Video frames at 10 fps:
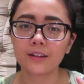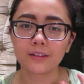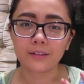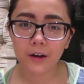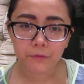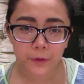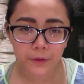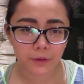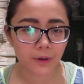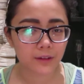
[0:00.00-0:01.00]
Not for
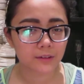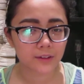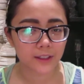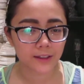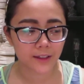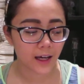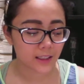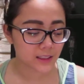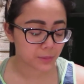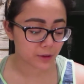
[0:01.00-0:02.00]
their regular
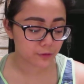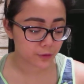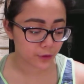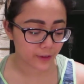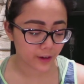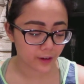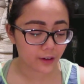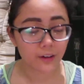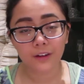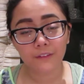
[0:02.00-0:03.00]
KitKats, but for their
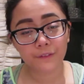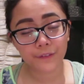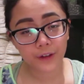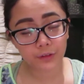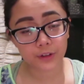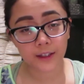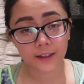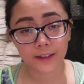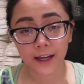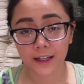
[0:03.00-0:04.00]
flavored
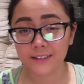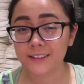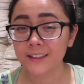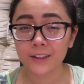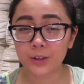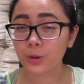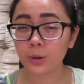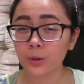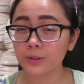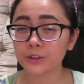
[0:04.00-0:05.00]
KitKats. You
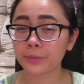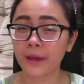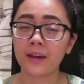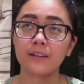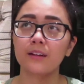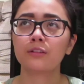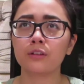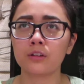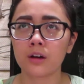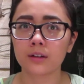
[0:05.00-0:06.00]
don't go to Japan
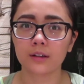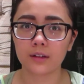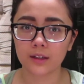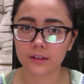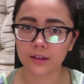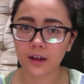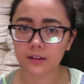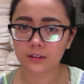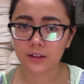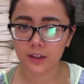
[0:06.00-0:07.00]
and not get a KitKat.
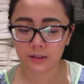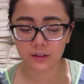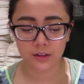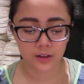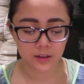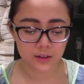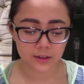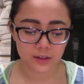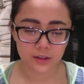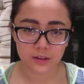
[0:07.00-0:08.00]
Like,
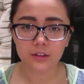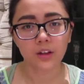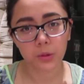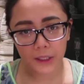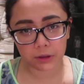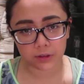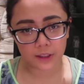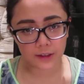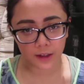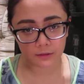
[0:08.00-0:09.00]
not regular
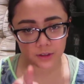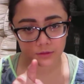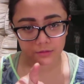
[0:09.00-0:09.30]
KitKat.